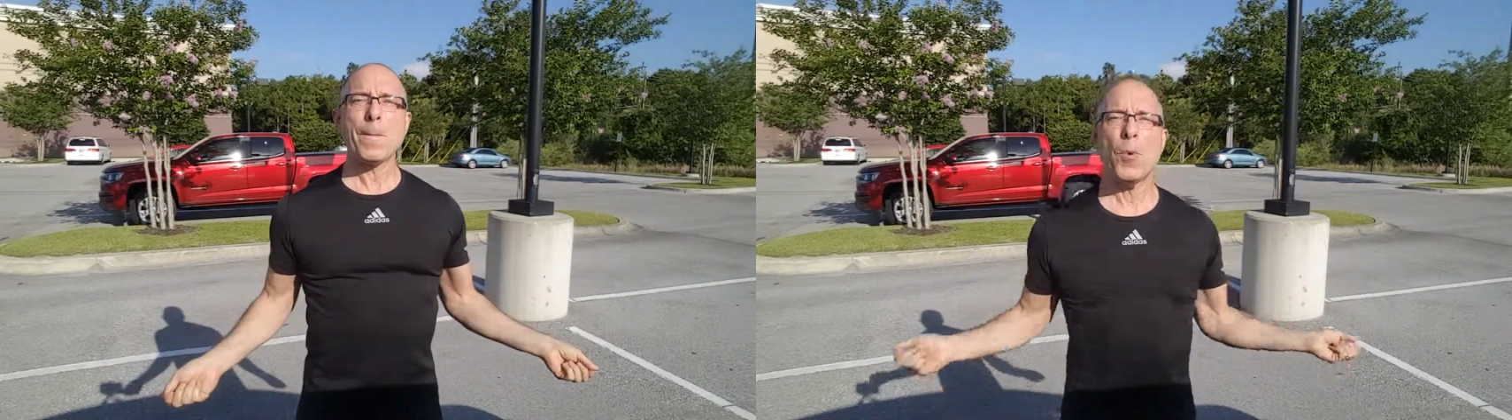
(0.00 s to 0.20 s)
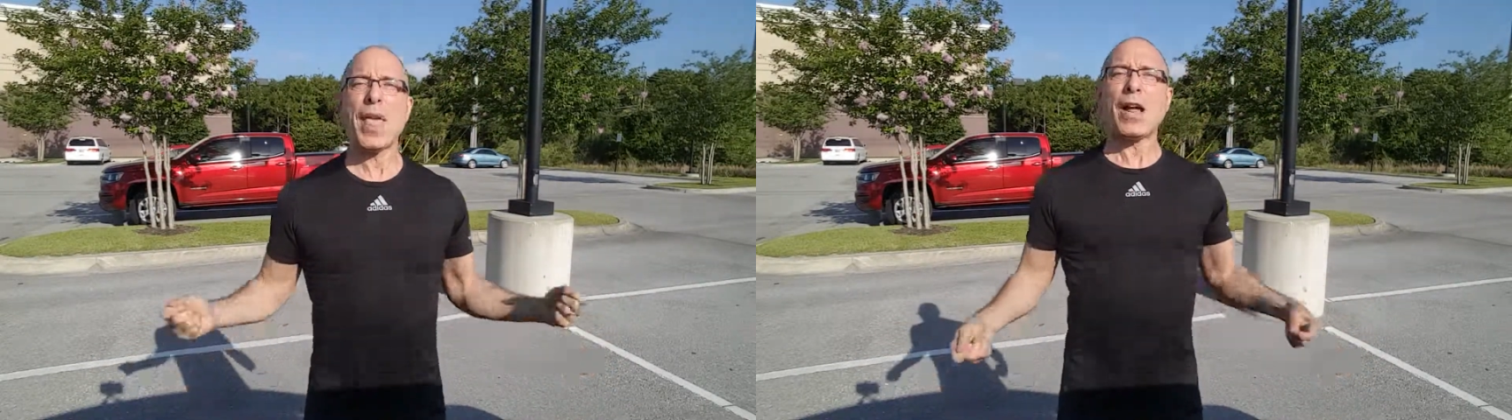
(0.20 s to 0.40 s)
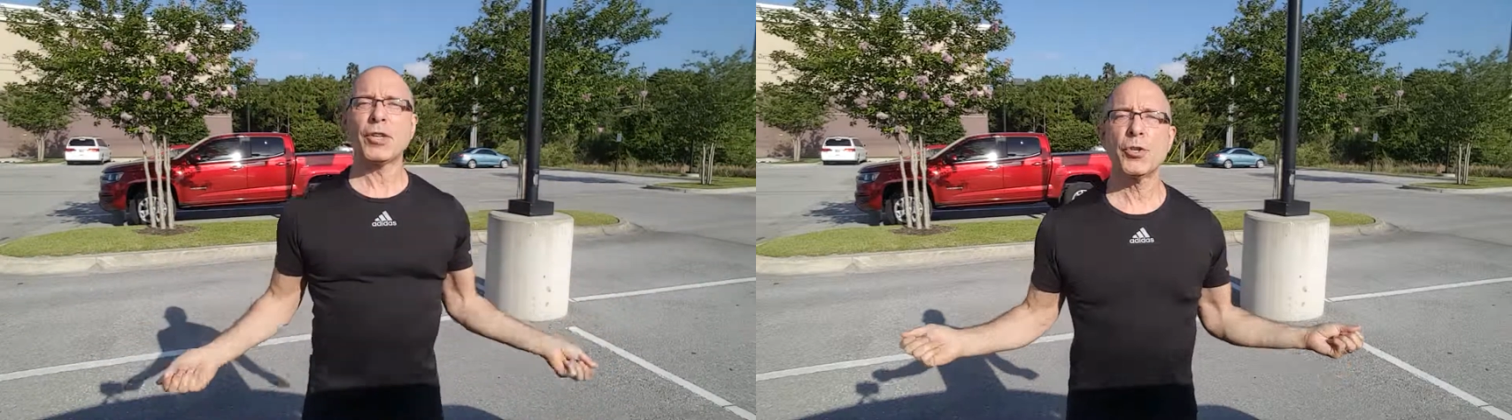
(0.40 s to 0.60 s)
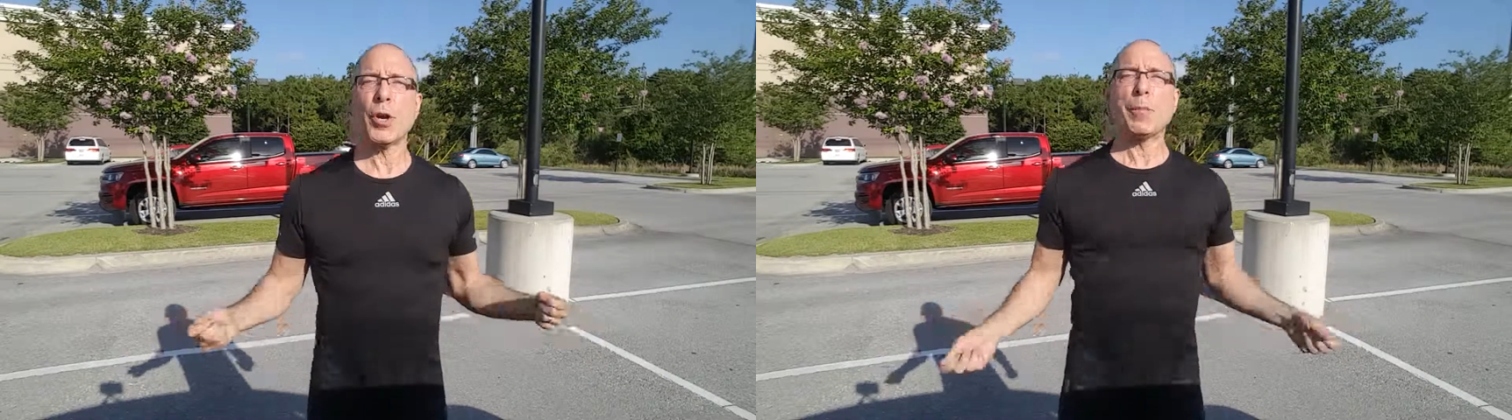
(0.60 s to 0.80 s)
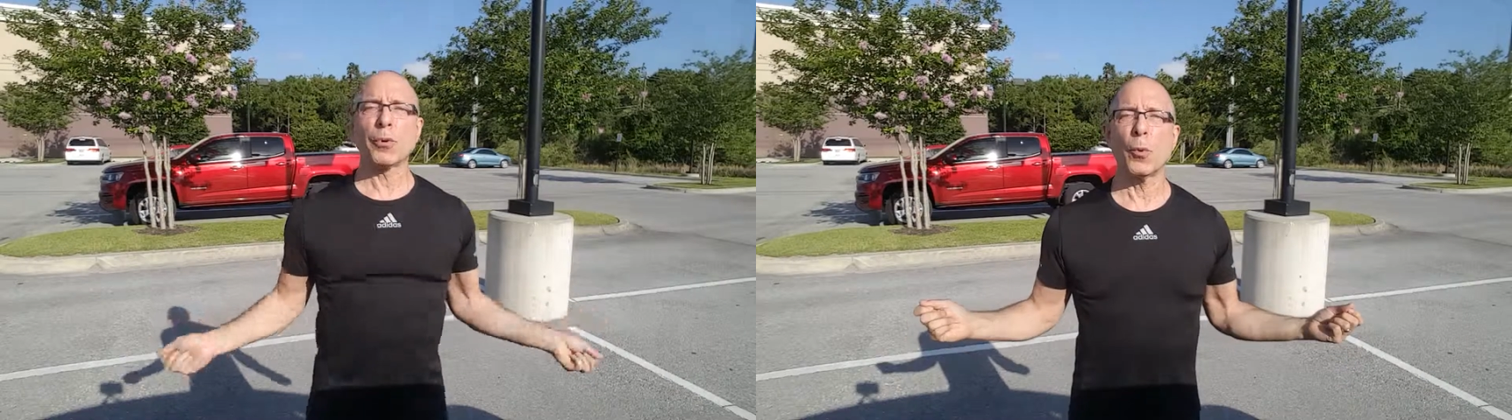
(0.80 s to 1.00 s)
without a
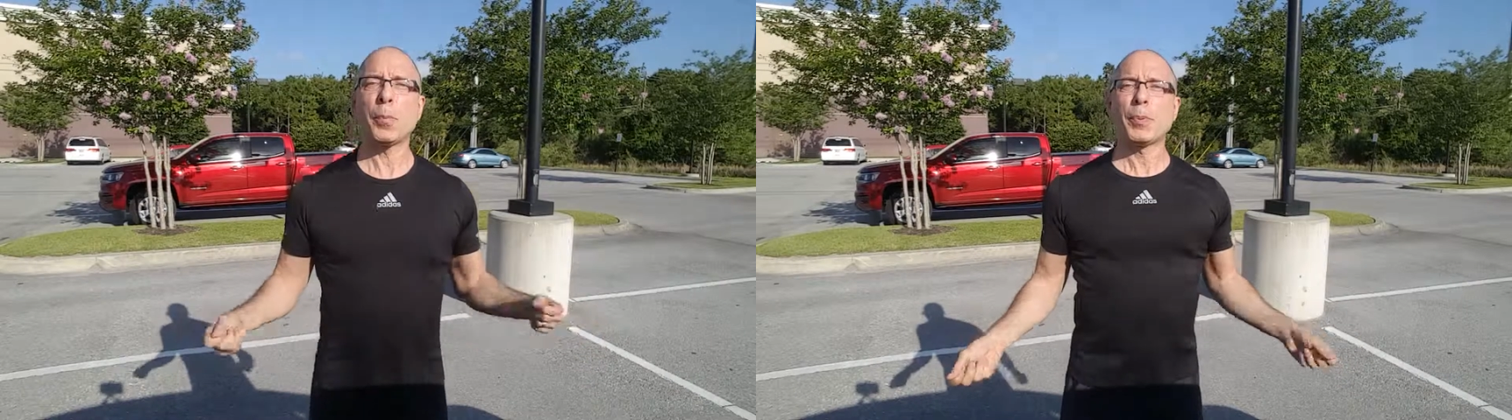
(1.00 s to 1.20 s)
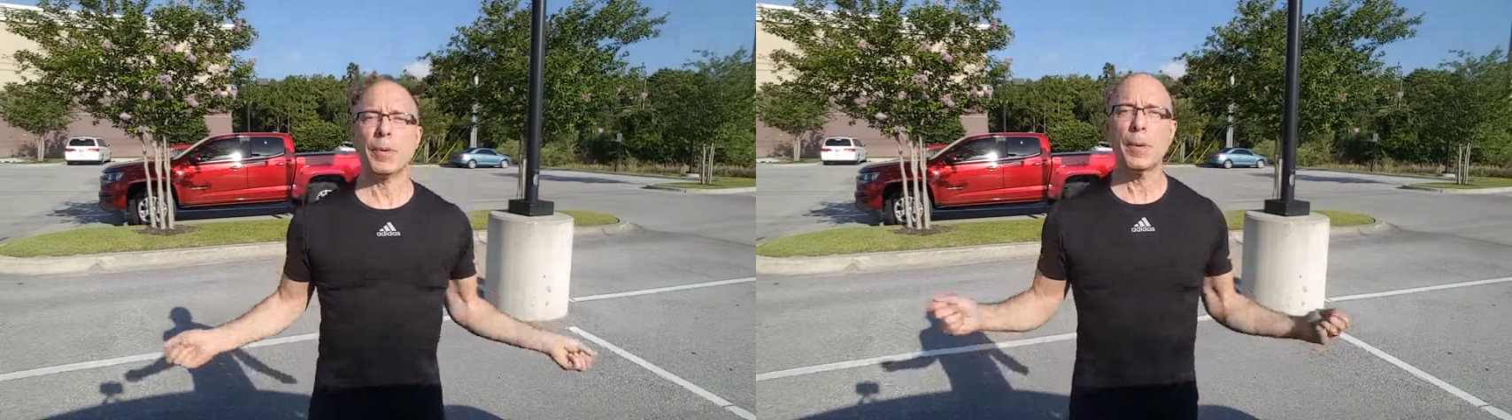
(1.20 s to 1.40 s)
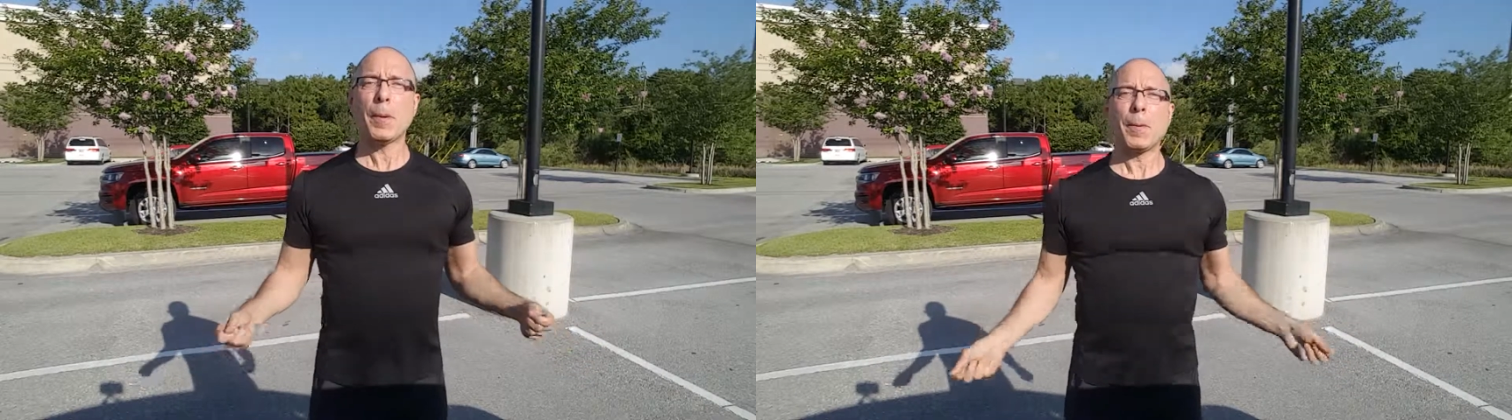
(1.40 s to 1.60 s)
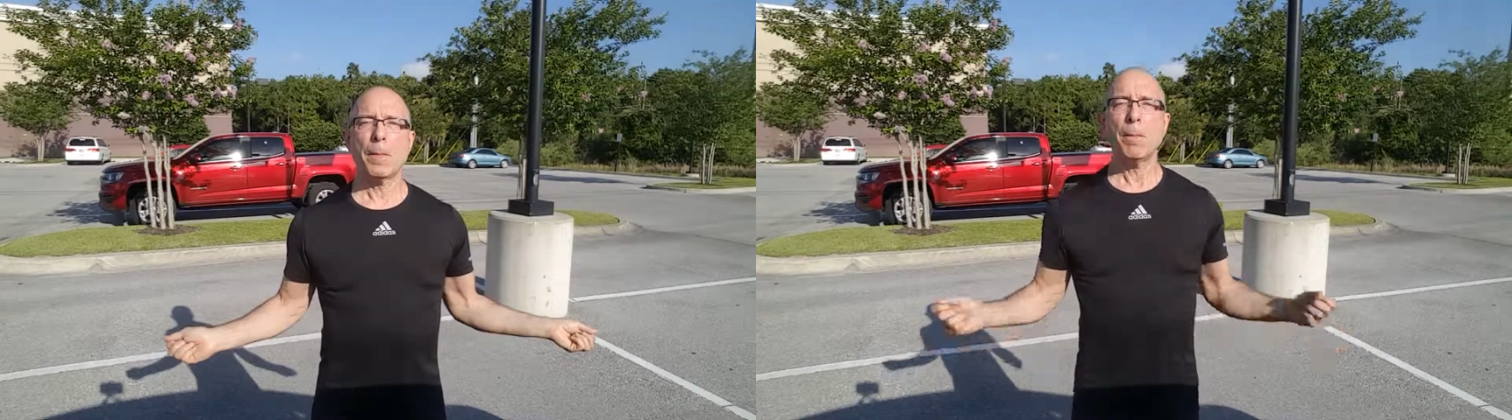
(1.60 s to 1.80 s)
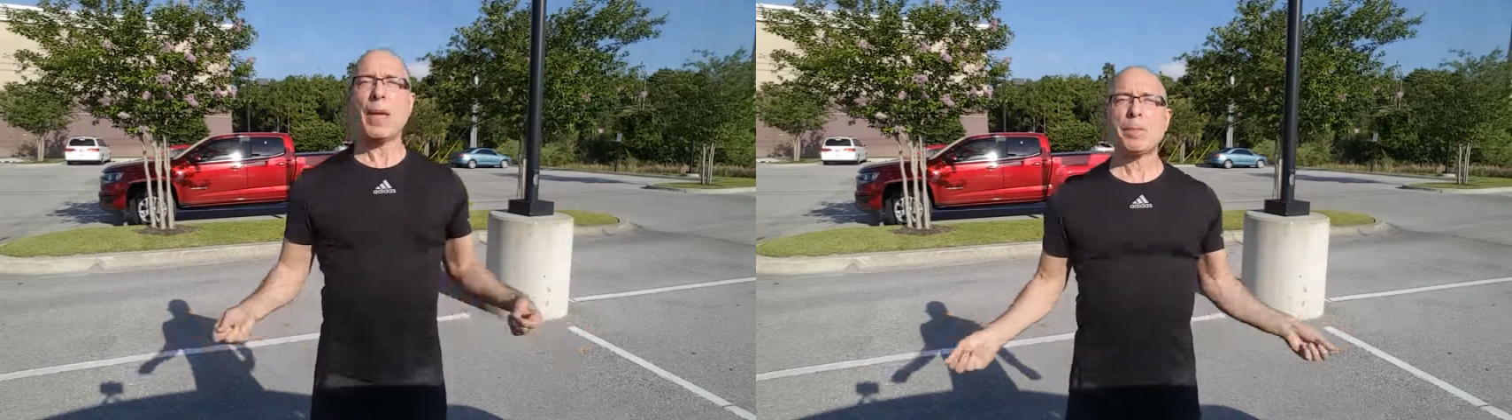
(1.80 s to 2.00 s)
jump rope,
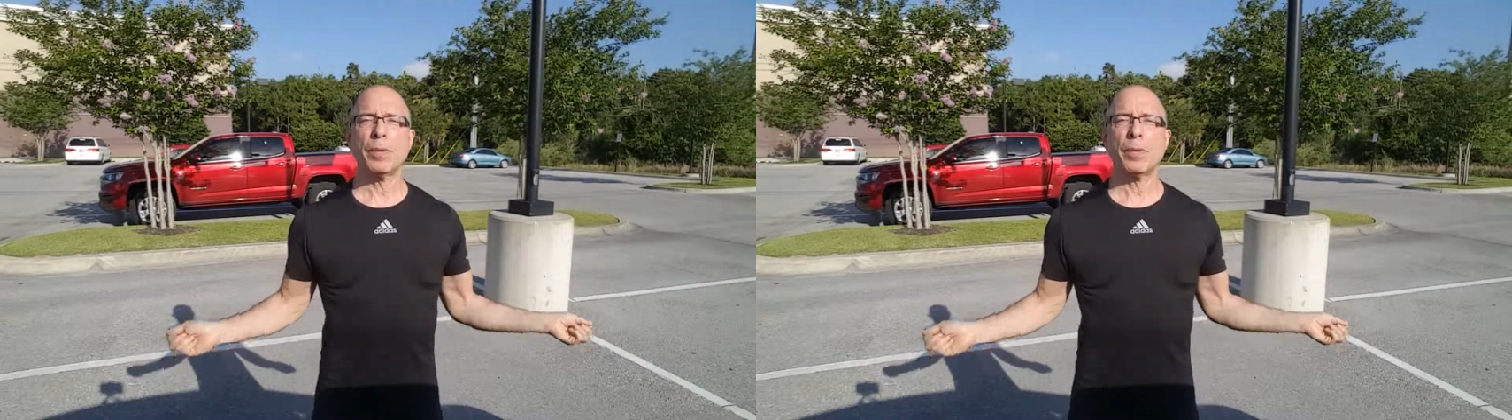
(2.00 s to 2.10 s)
make